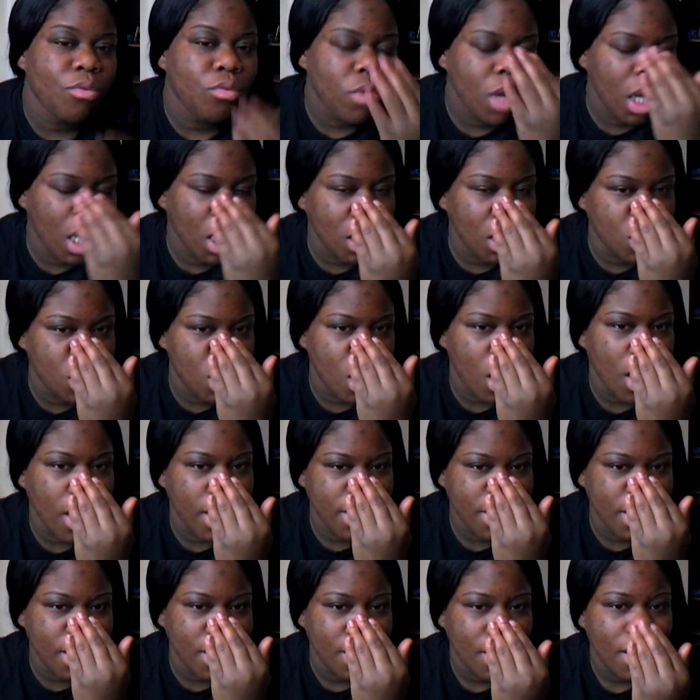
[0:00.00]
really
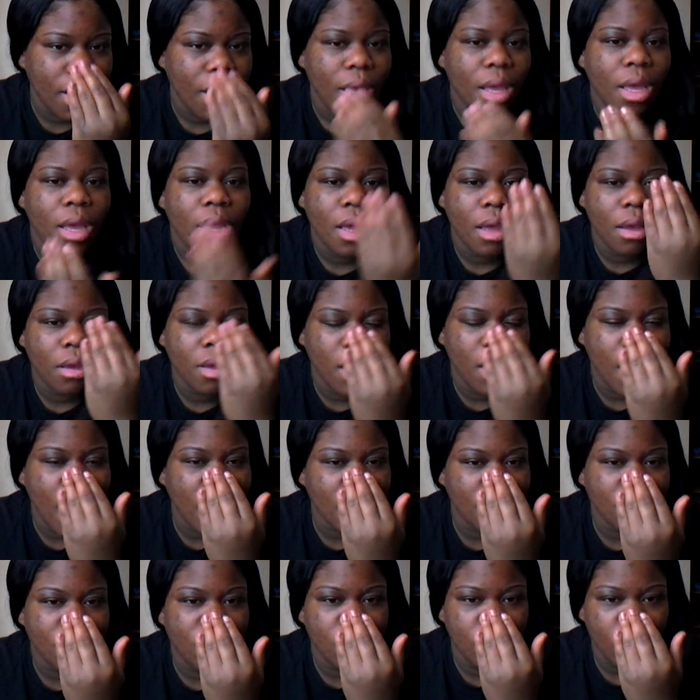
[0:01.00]
shiny. It
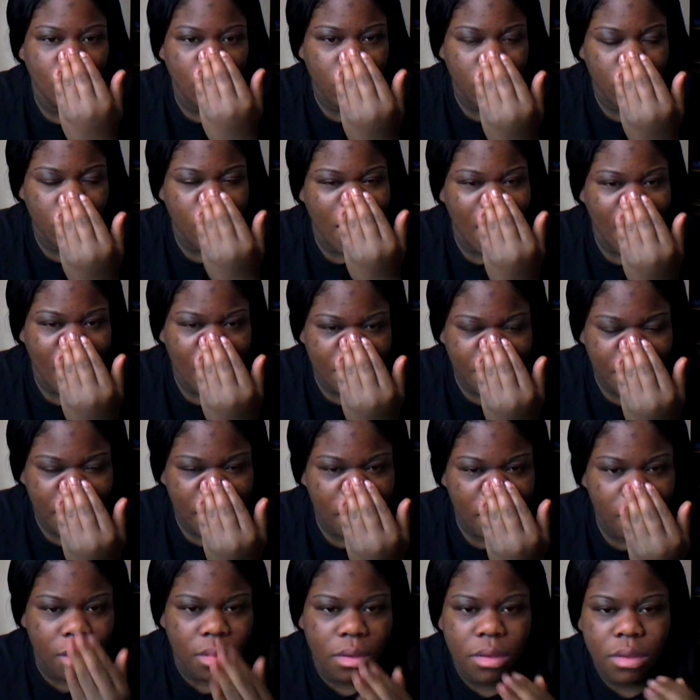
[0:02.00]
adds to the oil I have
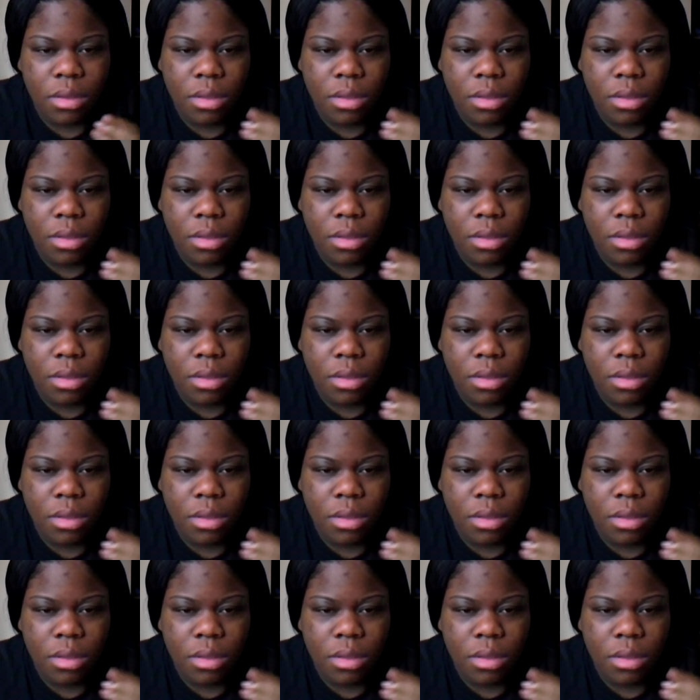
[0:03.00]
here.